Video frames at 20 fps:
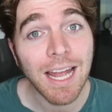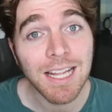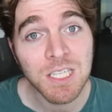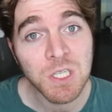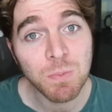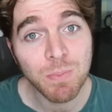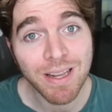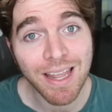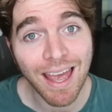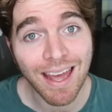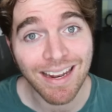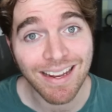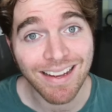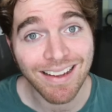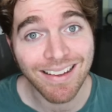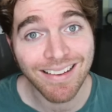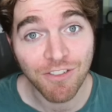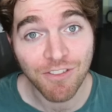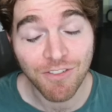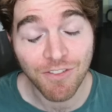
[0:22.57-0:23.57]
and
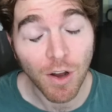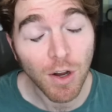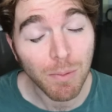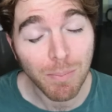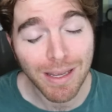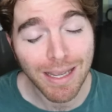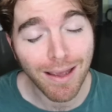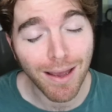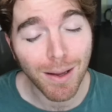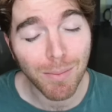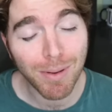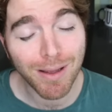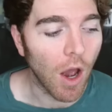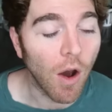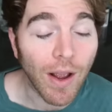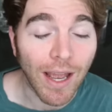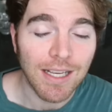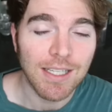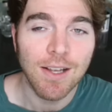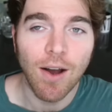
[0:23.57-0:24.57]
spaghetti. Fuck me up.
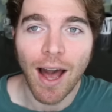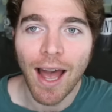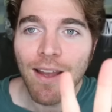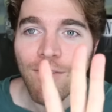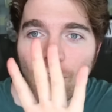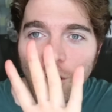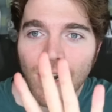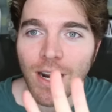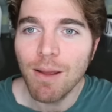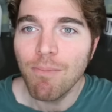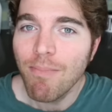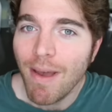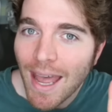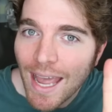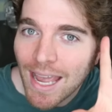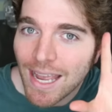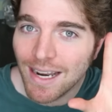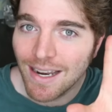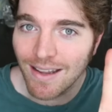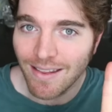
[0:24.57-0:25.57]
Okay, so I've already
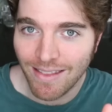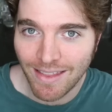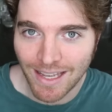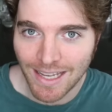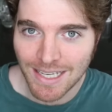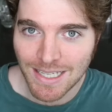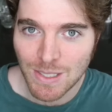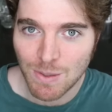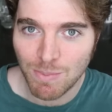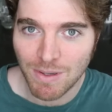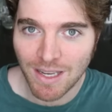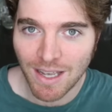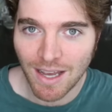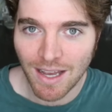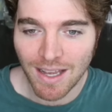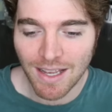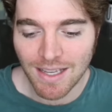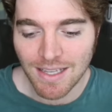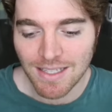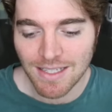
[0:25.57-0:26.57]
made this
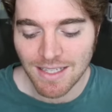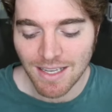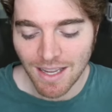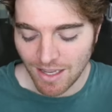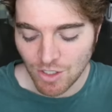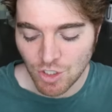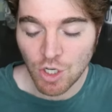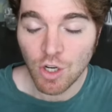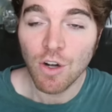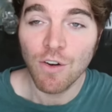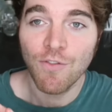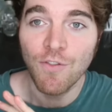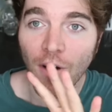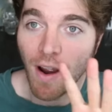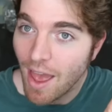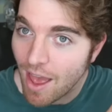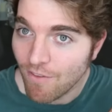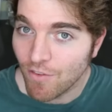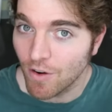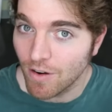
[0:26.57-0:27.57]
because it took
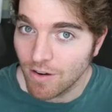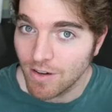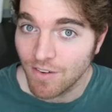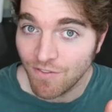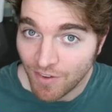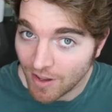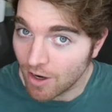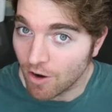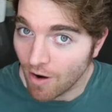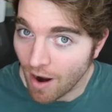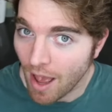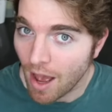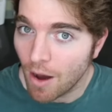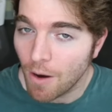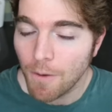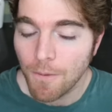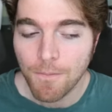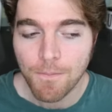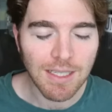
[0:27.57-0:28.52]
forever to figure out.